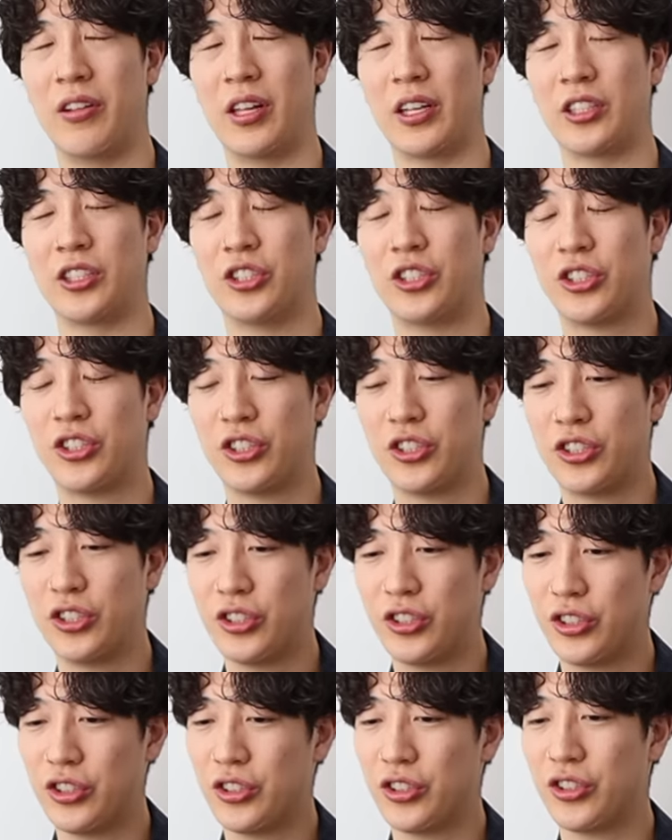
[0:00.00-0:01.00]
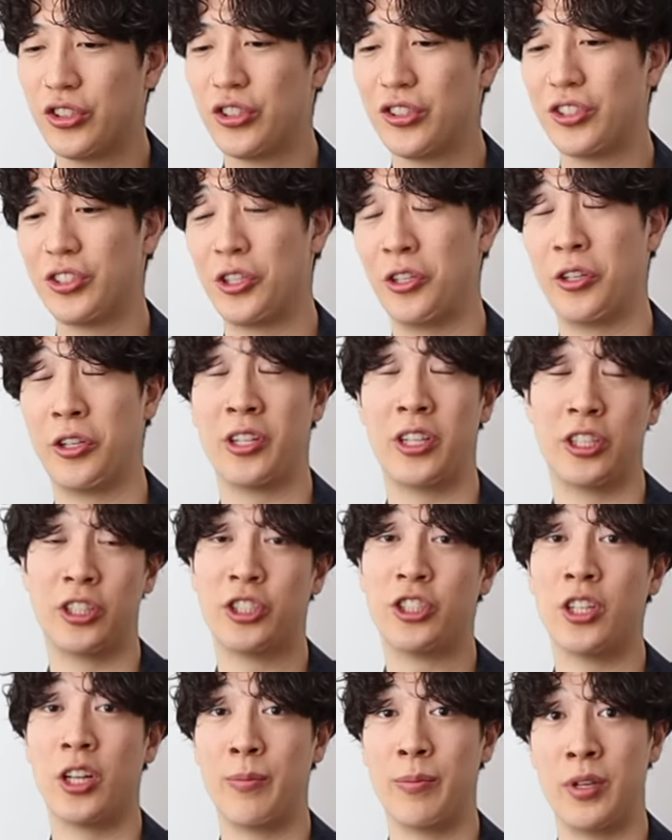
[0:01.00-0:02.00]
You're like, shh. You're gonna
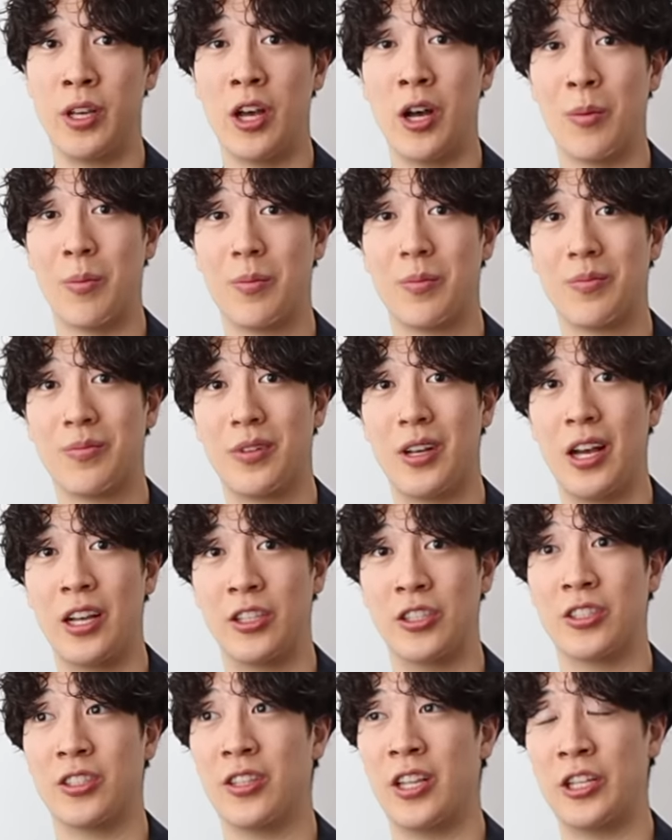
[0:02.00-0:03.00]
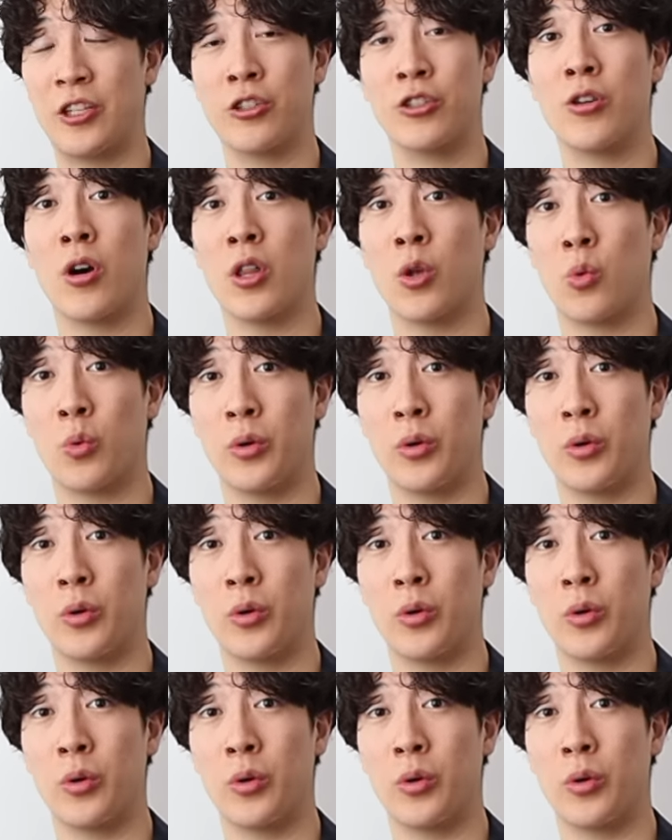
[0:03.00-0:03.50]
shut me up and just let you do all the